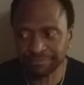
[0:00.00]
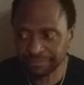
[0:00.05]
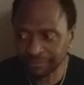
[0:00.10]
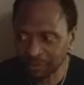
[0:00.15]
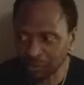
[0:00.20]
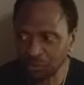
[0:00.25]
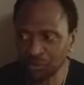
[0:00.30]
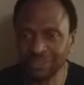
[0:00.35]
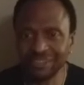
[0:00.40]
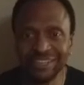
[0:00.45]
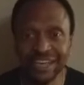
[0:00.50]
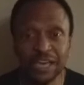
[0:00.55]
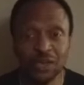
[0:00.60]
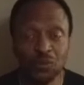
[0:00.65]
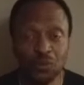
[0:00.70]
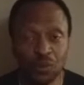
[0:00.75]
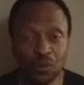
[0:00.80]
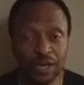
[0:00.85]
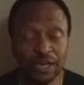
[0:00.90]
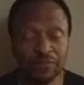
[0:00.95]
on day
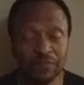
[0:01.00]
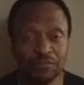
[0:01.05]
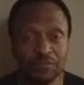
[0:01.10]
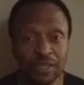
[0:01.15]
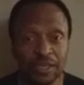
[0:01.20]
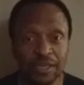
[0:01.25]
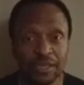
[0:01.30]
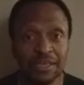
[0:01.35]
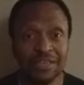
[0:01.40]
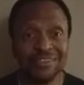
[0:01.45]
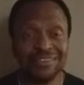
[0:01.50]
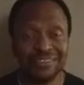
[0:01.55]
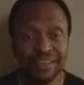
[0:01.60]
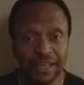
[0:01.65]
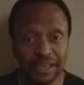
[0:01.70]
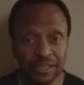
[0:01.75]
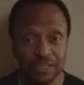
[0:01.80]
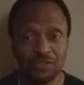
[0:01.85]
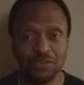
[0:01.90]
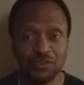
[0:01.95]
one
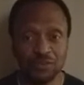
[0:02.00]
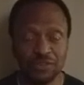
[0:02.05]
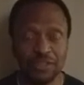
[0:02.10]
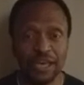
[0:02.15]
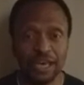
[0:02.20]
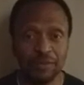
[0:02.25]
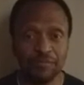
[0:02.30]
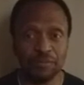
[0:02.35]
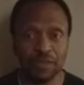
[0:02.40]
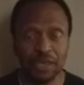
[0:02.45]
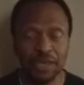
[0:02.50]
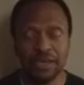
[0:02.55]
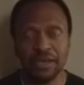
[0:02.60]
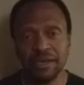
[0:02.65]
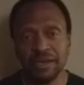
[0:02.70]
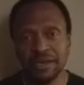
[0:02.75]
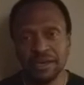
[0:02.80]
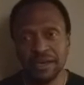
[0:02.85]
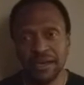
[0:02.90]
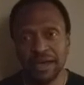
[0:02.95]
telling you that
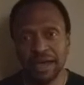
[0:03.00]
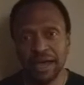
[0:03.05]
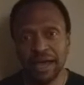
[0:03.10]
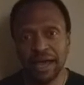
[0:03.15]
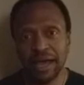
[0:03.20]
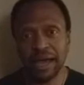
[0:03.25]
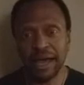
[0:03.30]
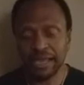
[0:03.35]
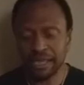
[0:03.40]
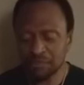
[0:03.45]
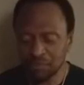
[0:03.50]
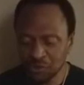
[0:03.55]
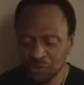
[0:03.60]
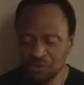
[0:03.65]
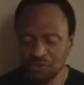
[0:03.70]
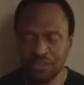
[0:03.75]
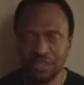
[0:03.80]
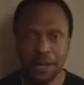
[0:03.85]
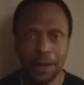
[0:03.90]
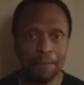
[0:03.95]
I am
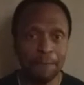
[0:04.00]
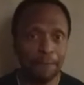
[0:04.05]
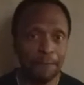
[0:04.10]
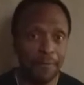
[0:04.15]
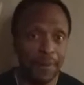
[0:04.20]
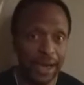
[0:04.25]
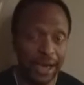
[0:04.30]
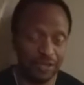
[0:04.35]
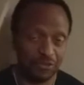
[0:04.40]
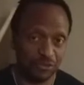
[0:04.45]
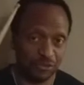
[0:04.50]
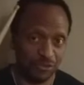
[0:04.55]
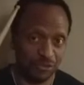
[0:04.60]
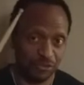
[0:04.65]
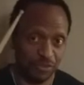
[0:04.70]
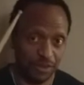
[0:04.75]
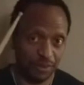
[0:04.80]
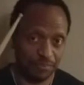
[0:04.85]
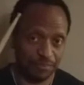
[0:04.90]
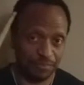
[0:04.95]
using a match
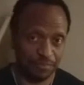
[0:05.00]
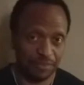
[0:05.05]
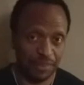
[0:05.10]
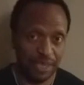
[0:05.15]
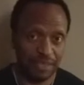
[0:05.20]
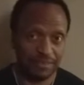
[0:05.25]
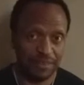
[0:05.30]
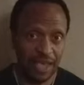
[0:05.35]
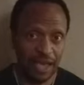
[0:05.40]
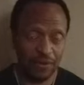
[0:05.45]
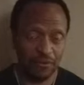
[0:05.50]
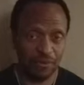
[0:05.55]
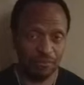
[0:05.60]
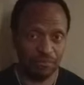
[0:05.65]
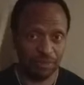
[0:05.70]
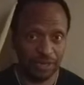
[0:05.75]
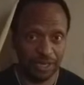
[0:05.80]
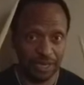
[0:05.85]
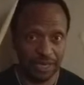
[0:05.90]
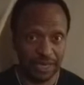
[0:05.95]
grip. That's how I'm
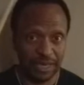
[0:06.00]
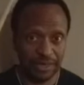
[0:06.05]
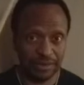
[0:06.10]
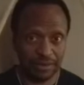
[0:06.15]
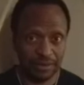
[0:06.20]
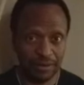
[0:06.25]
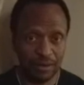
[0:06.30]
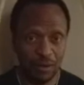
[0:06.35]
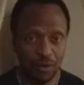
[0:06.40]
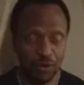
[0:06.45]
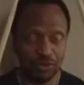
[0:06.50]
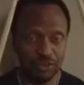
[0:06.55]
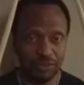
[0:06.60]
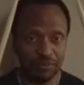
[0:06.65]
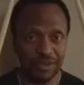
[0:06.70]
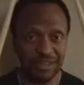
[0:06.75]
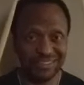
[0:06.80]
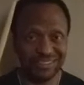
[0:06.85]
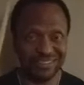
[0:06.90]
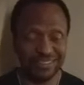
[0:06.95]
playing. Holding
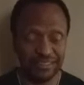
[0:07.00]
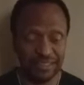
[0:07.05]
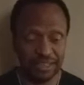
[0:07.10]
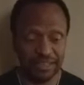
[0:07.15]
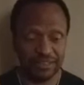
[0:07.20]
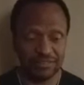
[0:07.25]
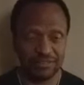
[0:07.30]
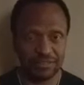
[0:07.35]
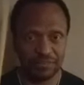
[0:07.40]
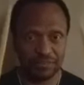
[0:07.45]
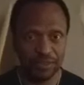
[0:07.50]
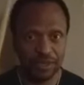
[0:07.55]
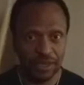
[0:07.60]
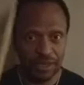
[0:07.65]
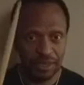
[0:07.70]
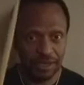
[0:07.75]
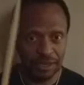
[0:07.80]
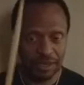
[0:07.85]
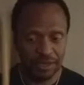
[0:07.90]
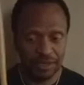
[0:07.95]
my sticks,
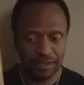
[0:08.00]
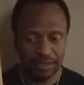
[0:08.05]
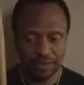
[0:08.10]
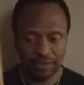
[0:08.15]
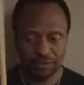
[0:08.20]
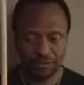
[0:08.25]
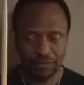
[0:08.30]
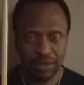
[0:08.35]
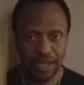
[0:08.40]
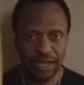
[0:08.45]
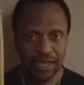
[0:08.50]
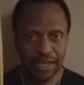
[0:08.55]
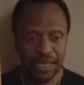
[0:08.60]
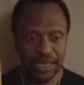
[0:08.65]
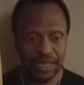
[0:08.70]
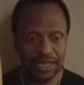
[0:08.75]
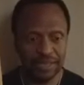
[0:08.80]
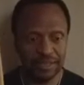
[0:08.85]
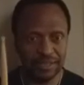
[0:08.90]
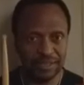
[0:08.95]
the right
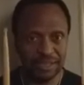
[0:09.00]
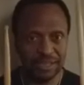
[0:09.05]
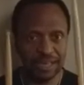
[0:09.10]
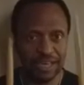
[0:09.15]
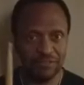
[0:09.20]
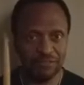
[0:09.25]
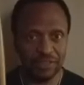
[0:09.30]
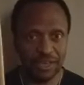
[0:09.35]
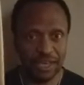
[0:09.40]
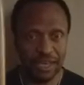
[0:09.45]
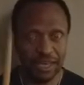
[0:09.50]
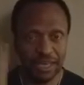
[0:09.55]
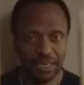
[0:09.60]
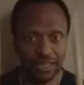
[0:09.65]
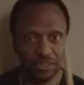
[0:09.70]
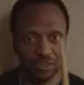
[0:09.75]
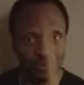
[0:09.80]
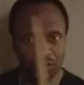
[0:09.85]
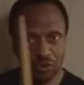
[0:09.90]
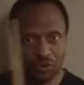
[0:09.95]
hand and the left hand,
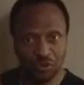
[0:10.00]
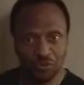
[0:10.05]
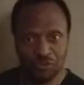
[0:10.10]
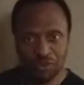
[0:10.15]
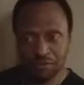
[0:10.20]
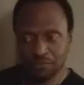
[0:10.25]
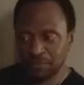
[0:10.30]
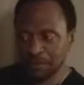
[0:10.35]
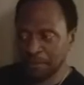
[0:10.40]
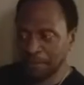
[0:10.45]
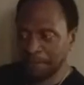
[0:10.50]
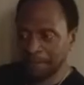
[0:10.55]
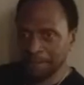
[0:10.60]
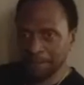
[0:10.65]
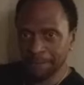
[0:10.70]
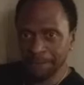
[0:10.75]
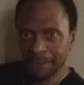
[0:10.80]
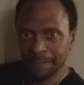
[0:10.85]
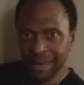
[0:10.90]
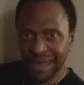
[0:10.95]
the grip
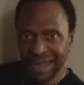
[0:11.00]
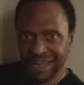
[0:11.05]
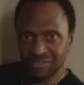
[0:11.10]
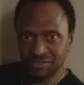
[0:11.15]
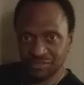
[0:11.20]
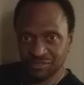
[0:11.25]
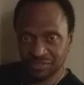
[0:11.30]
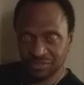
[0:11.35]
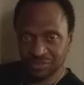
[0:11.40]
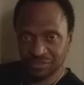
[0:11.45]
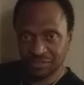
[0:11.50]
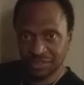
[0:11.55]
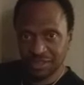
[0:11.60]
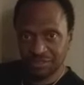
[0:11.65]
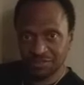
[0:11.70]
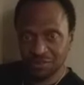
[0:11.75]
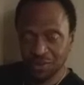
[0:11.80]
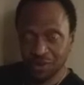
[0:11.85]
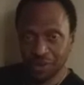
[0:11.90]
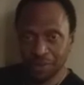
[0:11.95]
matches. That's
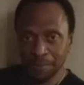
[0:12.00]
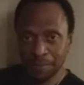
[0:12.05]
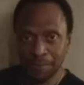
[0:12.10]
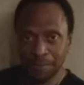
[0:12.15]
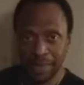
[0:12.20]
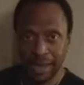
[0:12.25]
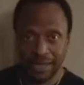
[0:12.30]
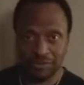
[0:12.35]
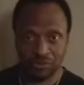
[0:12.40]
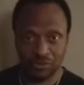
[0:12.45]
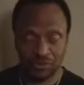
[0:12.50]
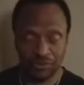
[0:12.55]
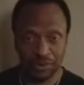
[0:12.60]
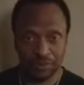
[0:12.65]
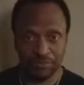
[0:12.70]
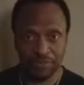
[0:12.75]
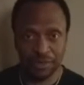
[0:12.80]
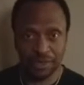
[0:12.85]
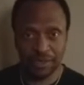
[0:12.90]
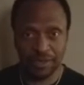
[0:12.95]
called a match grip.
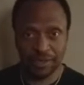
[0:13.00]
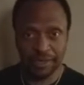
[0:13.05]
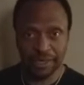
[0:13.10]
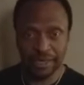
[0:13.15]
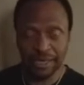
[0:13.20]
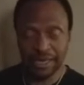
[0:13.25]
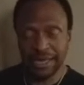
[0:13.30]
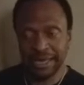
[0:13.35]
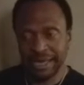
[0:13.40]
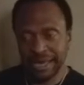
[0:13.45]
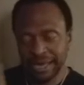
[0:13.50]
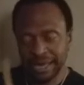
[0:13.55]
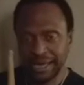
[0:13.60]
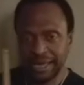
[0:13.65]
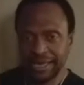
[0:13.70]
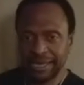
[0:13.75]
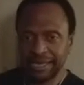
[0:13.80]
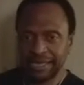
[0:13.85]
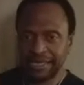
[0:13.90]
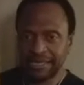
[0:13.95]

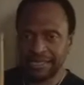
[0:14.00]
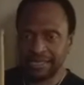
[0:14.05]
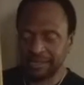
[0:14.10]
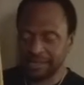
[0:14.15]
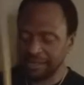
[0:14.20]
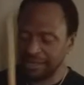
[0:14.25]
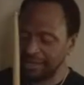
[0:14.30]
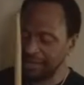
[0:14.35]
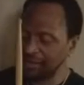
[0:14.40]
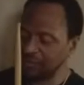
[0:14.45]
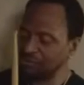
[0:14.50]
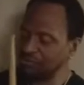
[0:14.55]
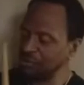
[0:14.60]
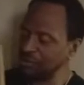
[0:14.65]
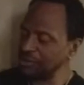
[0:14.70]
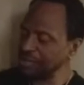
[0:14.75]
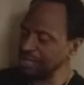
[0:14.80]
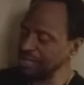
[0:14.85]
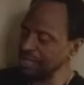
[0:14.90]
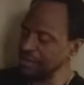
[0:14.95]
And it's
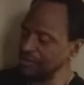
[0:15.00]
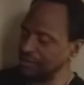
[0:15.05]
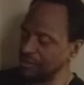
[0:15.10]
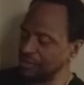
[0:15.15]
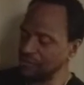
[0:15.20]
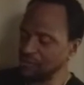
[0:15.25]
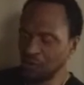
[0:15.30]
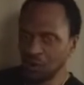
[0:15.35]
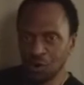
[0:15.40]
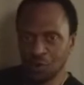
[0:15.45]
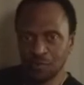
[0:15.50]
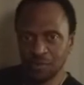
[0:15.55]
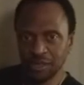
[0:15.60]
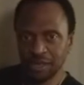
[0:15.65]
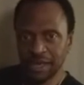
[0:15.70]
real easy. If you open your